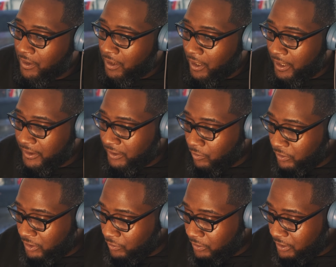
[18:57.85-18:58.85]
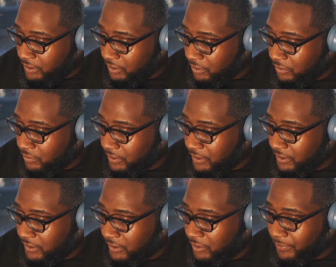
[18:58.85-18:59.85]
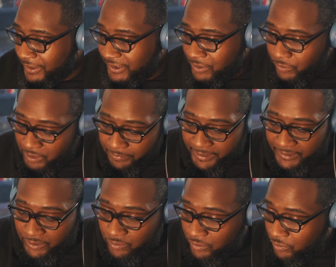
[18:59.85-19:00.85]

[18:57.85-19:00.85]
All right, so what you want to do is you basically want to make 2 new